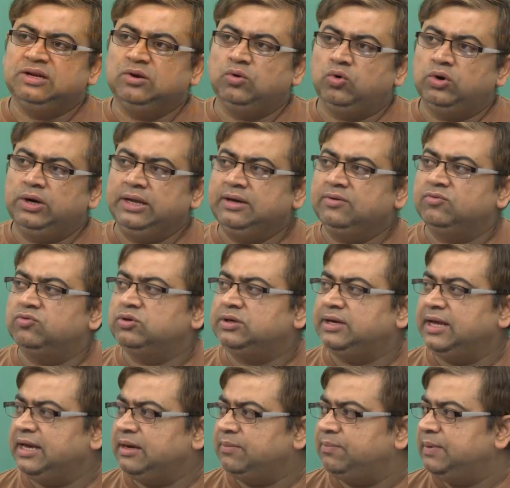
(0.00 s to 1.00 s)
loading would
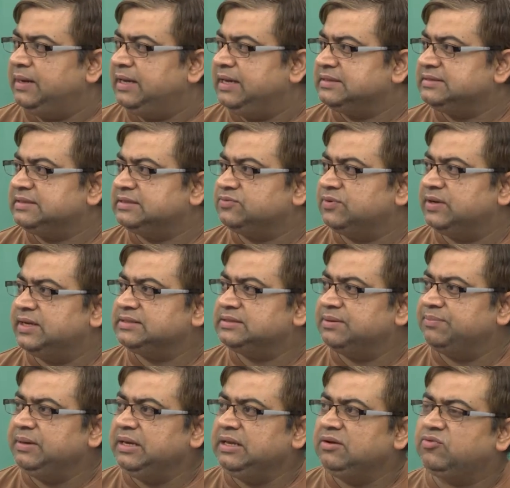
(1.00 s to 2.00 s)
take place as well as the
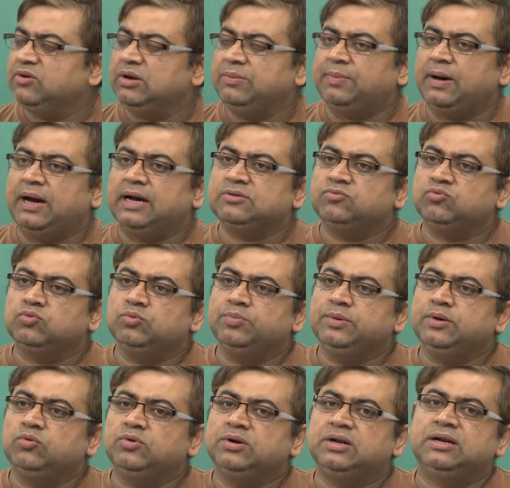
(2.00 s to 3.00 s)
mean free path would be
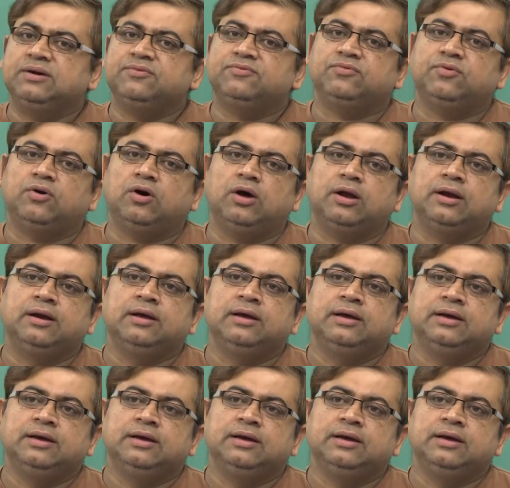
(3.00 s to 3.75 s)
good enough for